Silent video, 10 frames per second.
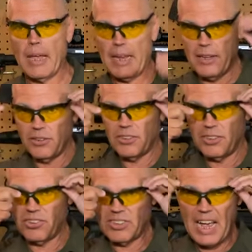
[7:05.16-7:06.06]
is
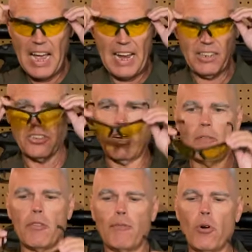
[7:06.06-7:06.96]
the size
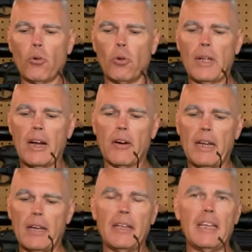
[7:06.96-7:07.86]
of the focal
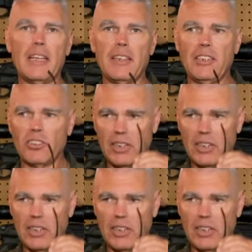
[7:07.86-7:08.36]
area in these